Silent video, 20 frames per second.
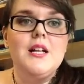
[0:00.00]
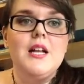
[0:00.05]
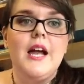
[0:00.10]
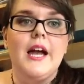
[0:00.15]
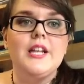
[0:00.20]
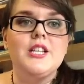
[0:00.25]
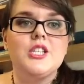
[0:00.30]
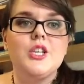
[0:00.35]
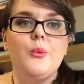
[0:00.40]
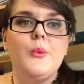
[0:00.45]

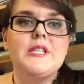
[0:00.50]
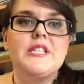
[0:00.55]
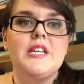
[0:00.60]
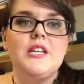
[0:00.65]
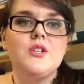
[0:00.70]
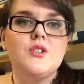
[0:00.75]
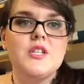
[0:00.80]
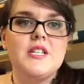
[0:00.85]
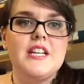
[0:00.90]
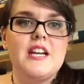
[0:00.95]
And so what's
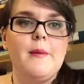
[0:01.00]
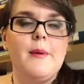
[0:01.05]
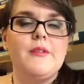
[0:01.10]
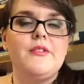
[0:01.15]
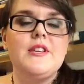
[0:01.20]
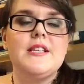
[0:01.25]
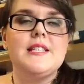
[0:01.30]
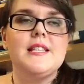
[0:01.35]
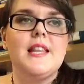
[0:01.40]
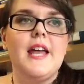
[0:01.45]
interesting about
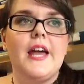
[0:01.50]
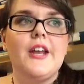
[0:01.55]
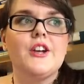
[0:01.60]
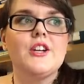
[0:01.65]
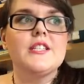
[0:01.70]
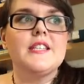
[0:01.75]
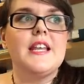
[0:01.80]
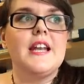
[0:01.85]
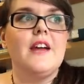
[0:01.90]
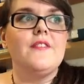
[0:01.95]
these
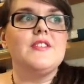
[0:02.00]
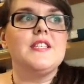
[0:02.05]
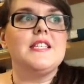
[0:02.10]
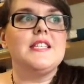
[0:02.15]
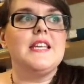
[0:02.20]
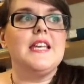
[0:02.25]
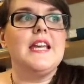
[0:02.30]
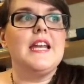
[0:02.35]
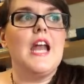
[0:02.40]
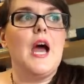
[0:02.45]
letters that I've
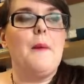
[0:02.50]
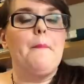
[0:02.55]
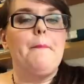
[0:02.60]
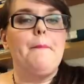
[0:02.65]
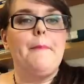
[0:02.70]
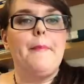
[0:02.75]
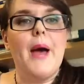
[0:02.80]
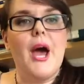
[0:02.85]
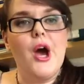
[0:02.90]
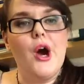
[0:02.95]
seen
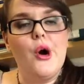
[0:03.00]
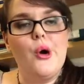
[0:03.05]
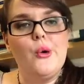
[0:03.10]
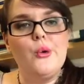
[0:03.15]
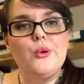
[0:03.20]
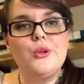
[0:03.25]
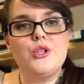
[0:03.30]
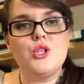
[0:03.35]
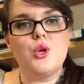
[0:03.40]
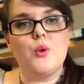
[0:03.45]

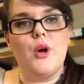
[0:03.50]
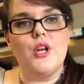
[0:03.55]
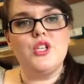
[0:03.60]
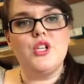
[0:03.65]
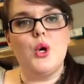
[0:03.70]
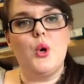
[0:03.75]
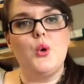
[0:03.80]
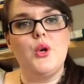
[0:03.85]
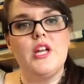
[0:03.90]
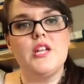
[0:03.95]
about
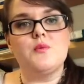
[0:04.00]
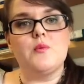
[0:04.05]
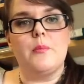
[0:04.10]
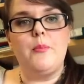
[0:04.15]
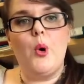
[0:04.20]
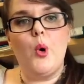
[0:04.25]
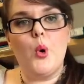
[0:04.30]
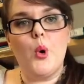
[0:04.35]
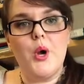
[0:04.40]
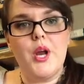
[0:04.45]
Torontonians
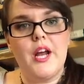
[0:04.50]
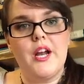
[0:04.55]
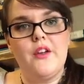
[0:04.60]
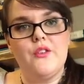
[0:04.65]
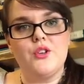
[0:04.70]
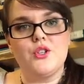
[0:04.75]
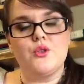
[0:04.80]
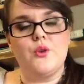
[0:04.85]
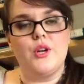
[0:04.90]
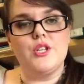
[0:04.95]
reporting on
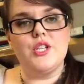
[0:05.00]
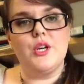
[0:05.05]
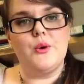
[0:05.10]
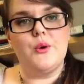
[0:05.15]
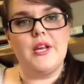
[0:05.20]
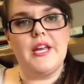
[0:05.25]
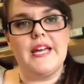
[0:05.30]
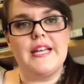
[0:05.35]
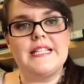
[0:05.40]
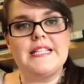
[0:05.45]
other
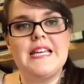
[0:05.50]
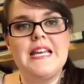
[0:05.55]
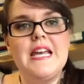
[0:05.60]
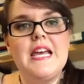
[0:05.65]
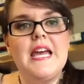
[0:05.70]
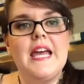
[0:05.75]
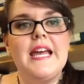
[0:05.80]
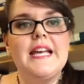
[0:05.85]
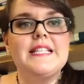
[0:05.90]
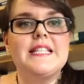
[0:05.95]
Torontonians
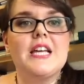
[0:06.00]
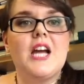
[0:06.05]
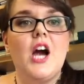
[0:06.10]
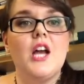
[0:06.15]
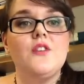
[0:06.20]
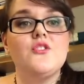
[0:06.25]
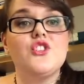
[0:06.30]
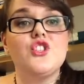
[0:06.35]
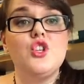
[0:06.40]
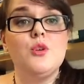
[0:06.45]
is the
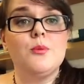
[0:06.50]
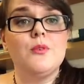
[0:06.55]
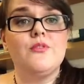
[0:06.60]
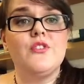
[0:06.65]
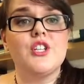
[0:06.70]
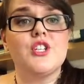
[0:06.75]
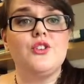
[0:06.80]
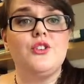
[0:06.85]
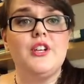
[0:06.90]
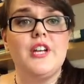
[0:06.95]
kind of
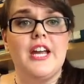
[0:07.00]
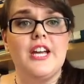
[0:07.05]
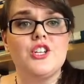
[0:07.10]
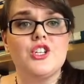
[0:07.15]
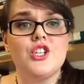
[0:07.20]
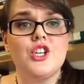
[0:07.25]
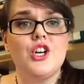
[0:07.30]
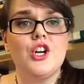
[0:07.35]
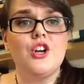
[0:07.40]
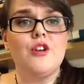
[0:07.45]
superficial
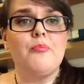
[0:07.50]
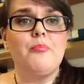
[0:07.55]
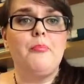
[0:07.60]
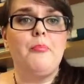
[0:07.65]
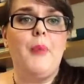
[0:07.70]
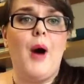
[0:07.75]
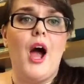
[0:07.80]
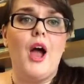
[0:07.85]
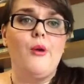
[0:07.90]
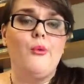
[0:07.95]
nature
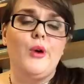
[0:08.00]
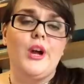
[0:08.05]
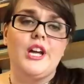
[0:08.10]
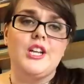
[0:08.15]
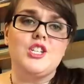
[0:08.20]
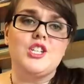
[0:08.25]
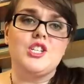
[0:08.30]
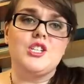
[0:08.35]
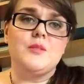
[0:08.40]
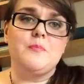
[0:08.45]
by
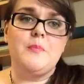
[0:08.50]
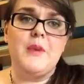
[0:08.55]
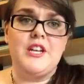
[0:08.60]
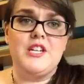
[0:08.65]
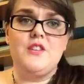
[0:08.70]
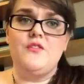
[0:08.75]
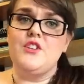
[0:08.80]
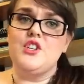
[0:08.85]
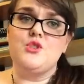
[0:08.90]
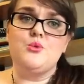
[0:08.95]
which
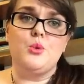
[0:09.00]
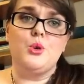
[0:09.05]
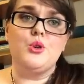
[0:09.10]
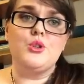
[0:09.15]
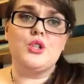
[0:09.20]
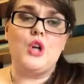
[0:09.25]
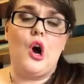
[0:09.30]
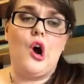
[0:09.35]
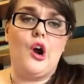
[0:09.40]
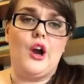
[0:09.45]

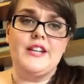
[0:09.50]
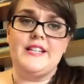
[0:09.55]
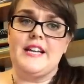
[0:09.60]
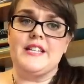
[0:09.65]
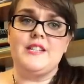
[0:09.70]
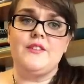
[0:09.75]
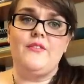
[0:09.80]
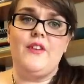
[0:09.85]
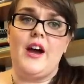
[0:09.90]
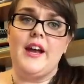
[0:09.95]
individuals are
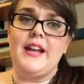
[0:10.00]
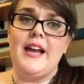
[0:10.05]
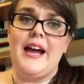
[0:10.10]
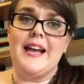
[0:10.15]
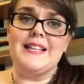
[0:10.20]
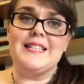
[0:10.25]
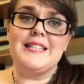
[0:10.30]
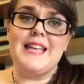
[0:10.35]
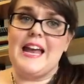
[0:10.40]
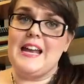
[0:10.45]
identified
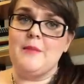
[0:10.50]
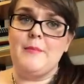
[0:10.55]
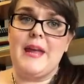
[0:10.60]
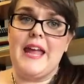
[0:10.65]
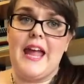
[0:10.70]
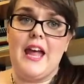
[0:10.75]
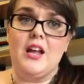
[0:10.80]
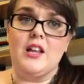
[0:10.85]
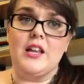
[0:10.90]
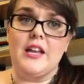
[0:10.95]
as
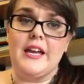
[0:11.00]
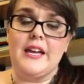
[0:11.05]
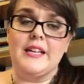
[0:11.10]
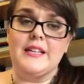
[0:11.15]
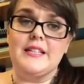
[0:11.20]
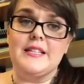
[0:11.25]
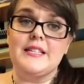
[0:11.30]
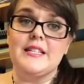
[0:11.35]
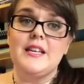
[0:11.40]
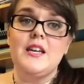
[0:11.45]
enemy
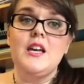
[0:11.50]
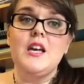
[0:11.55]
aliens